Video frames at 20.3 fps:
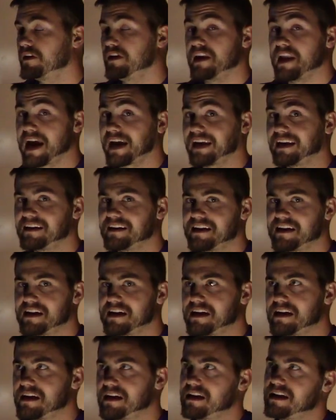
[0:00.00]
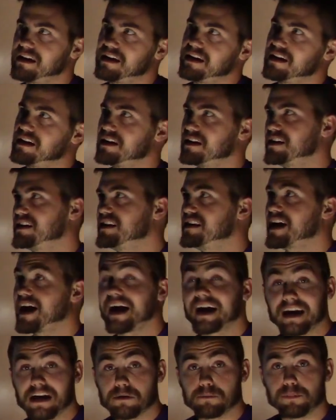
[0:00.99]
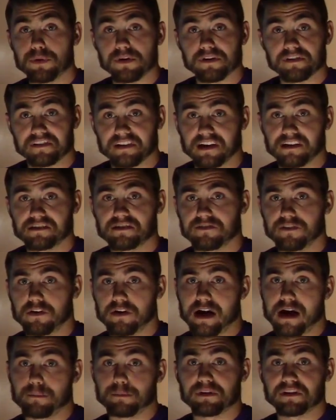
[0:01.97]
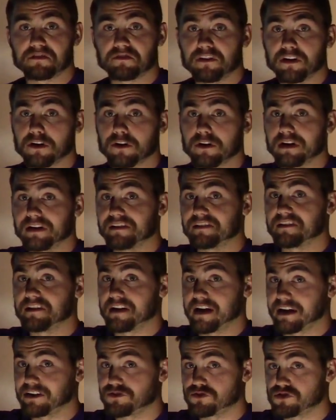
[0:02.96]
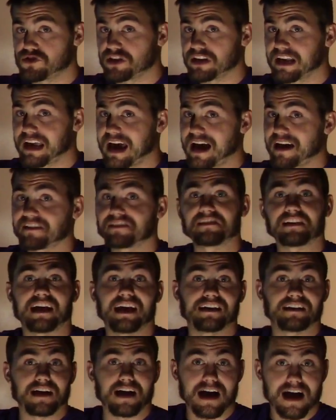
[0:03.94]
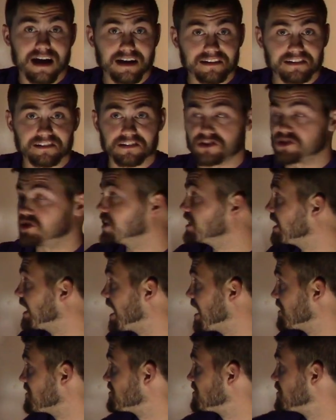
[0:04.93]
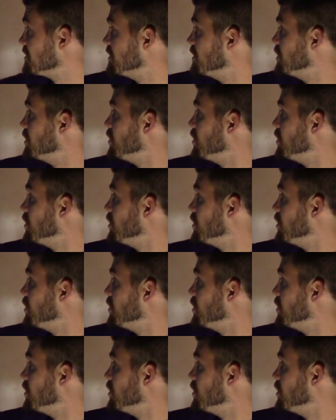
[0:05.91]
99% of our atmosphere is nitrogen gas and oxygen gas.